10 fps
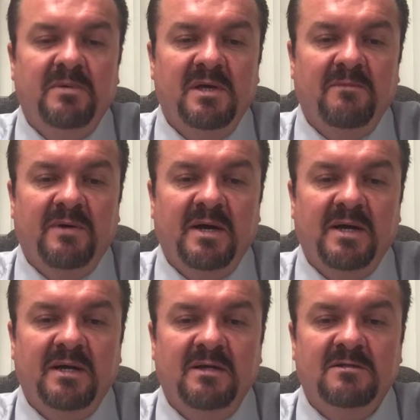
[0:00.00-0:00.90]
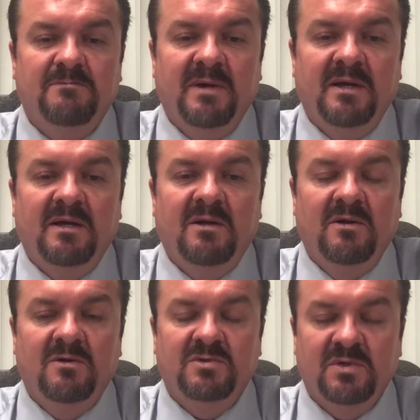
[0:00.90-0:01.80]
BMI in Hispanic
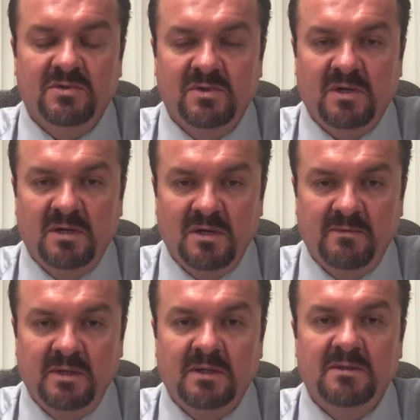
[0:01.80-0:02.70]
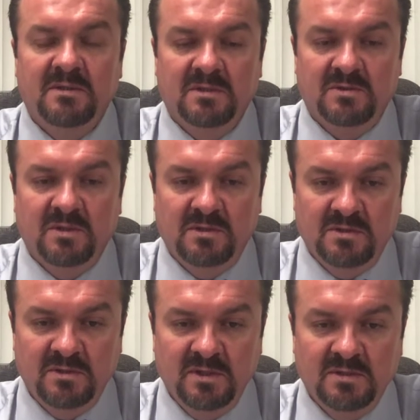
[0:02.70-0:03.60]
low socioeconomic sixth grade
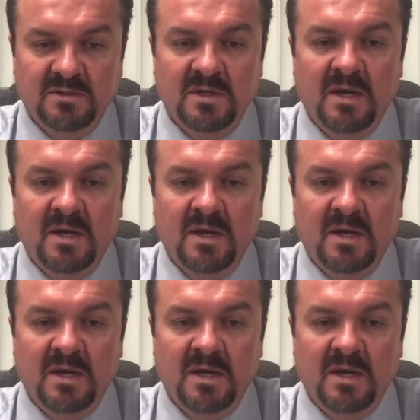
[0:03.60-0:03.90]
students?